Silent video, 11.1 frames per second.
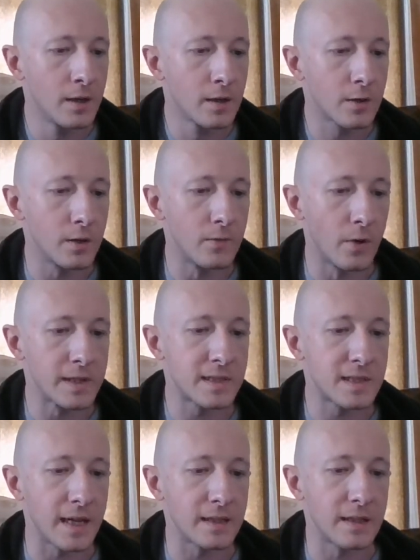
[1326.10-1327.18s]
Good Voice
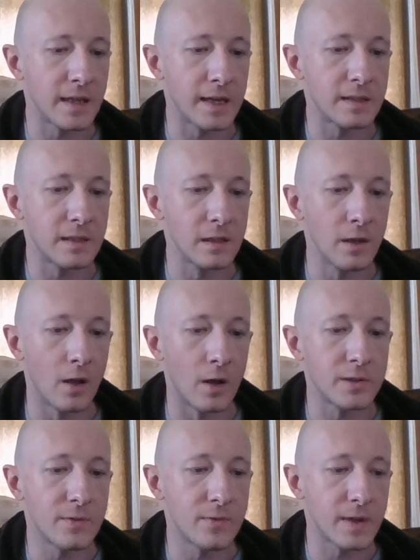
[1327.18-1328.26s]
stayed the night in the
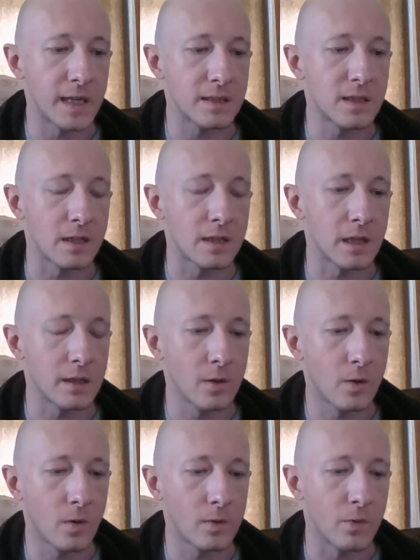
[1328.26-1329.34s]
lodge of Forgets-Nothing and
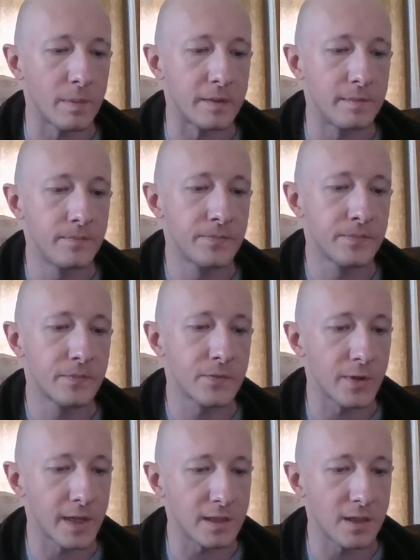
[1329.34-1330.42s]
Corn Woman.
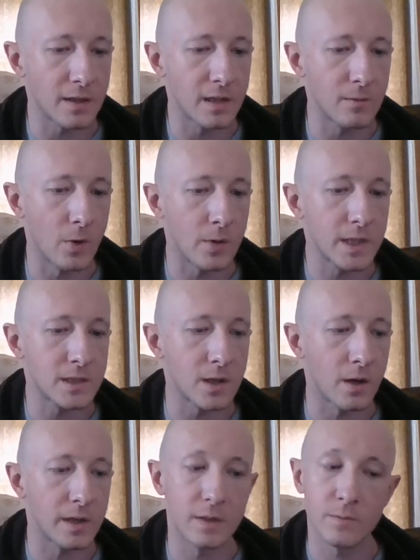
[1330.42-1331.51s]
Forgets-Nothing woke at
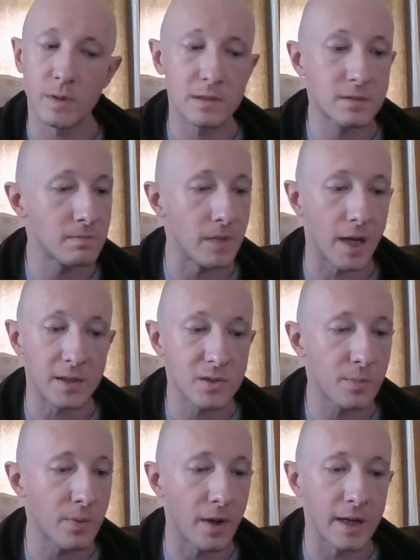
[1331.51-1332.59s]
dawn and was not
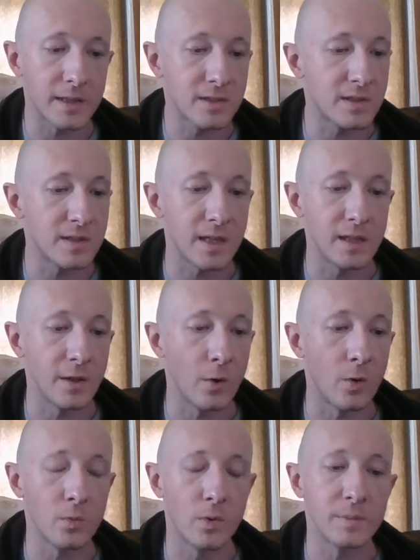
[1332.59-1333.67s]
surprised to see the
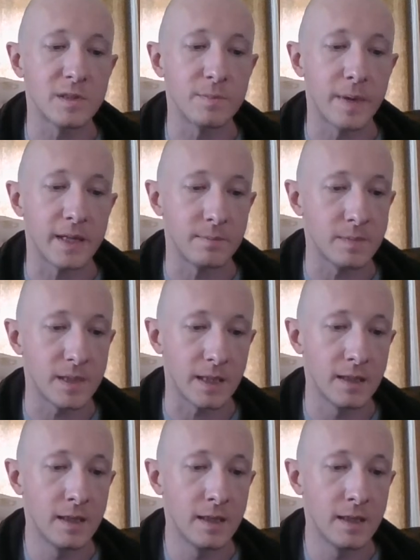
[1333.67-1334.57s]
old woman's bed empty.